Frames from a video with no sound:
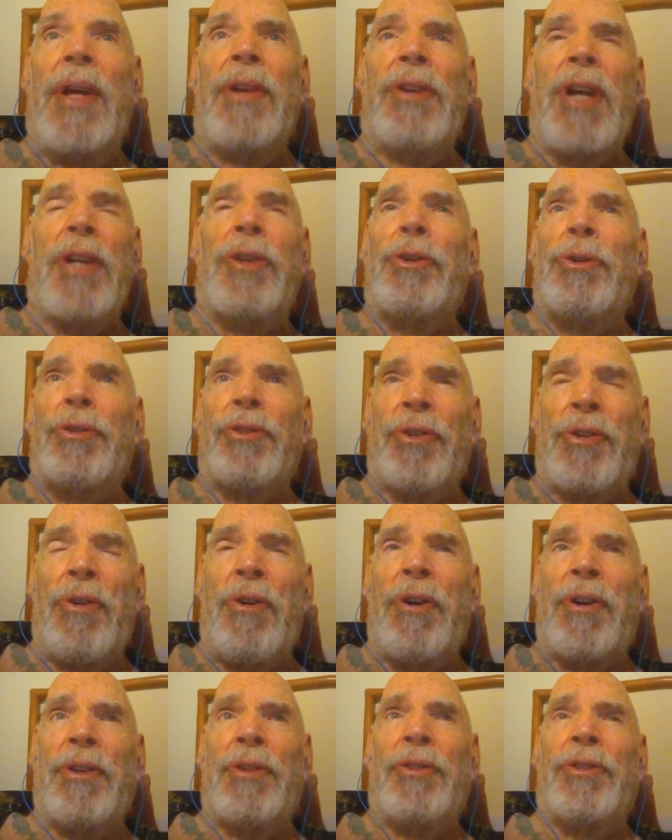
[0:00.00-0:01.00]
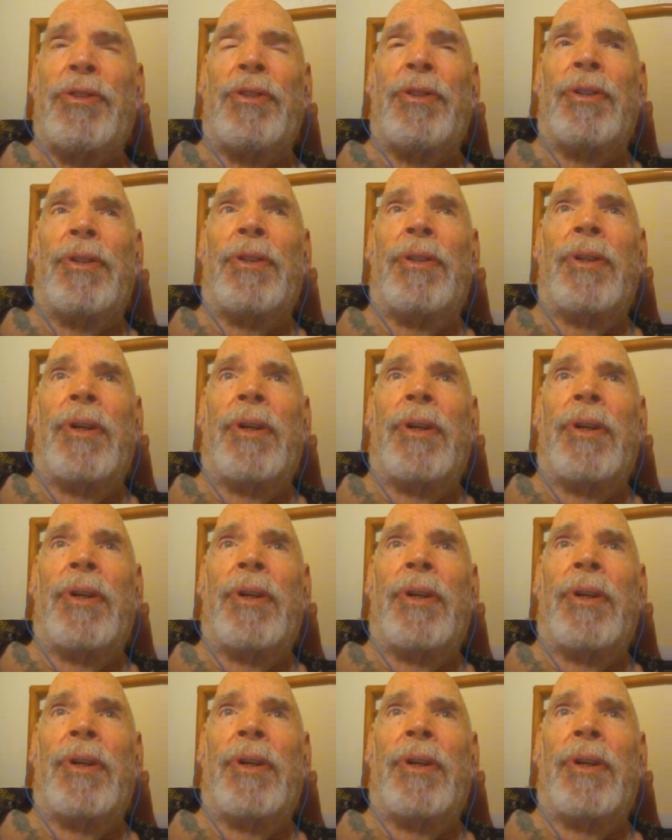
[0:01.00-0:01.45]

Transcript: Nature is an artist.